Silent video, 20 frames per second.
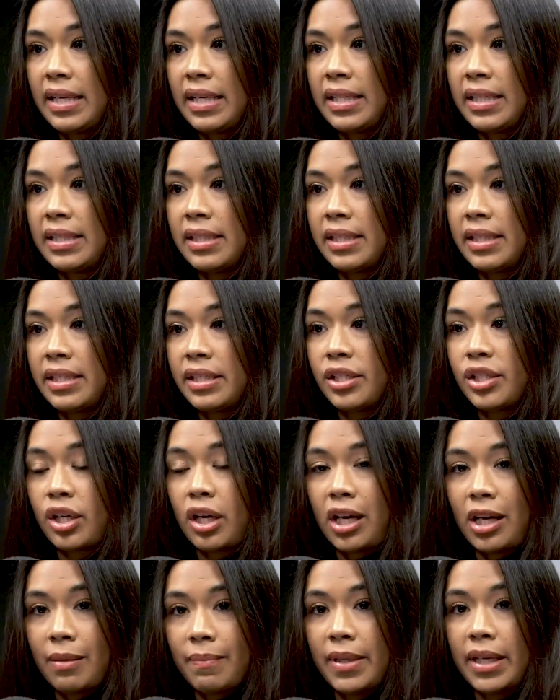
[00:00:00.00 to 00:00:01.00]
a
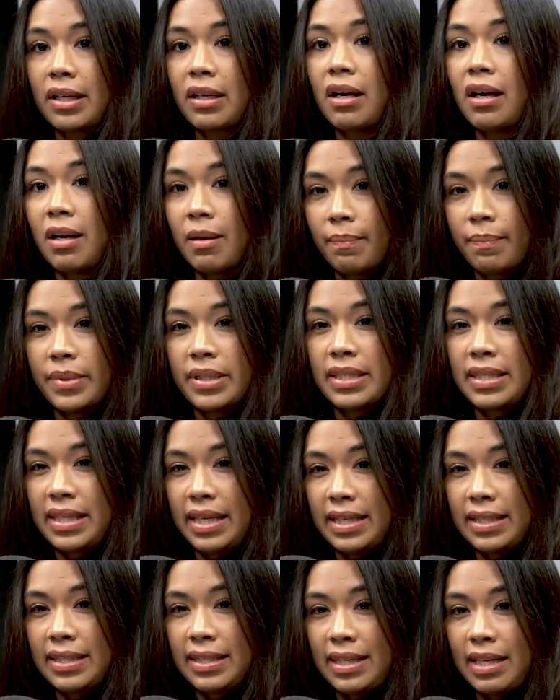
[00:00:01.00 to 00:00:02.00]
job that
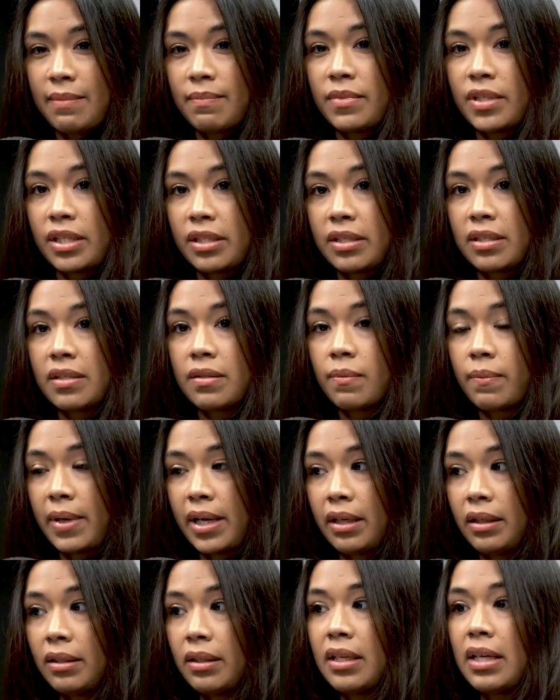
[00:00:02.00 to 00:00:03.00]
compensates them just as
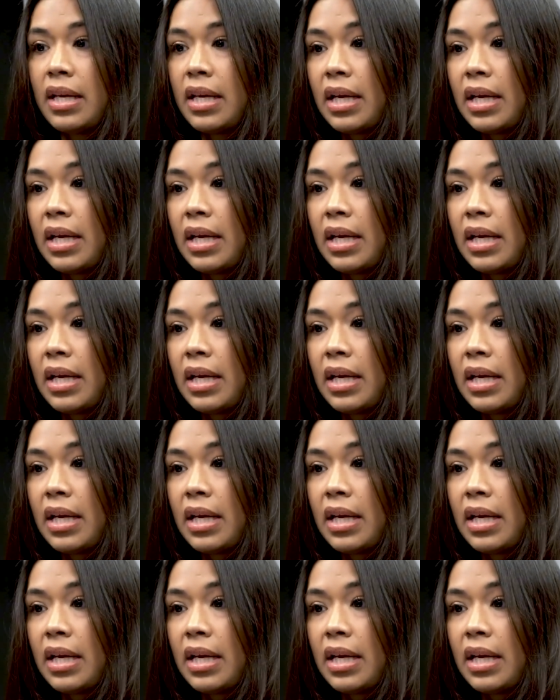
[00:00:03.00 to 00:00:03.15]
well